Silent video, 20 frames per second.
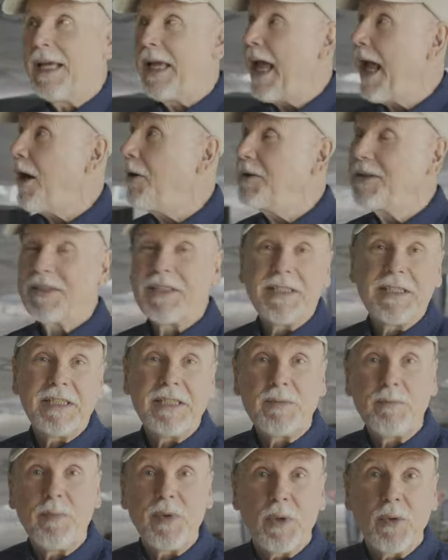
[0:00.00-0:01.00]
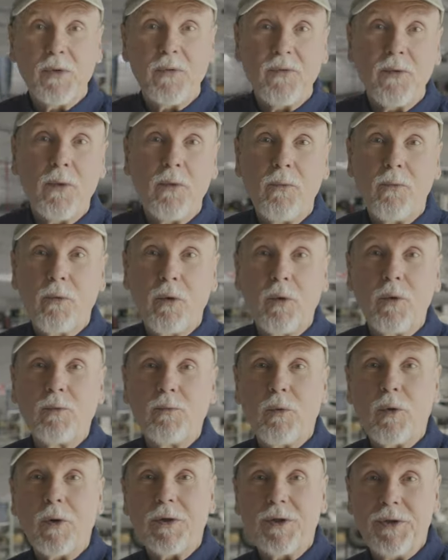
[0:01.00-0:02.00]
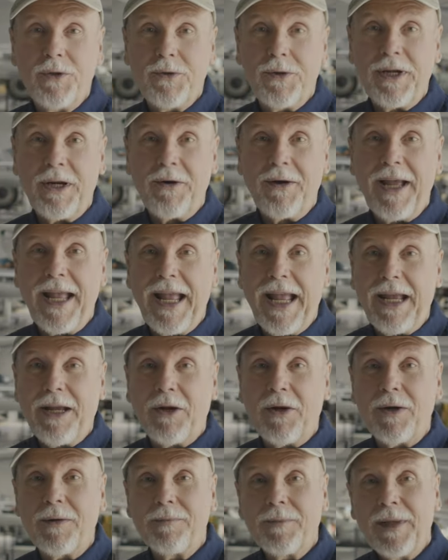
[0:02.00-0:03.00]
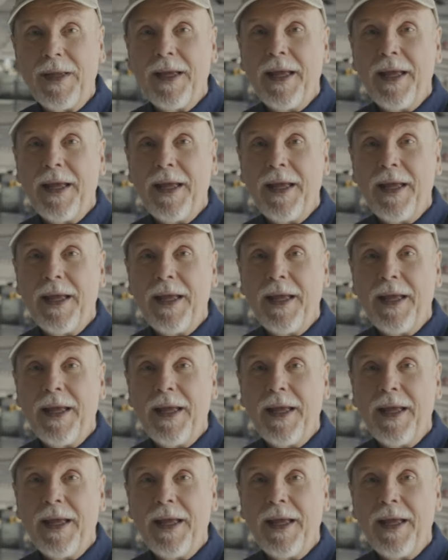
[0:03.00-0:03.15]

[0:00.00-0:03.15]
housed in this beautiful World War II era hangar.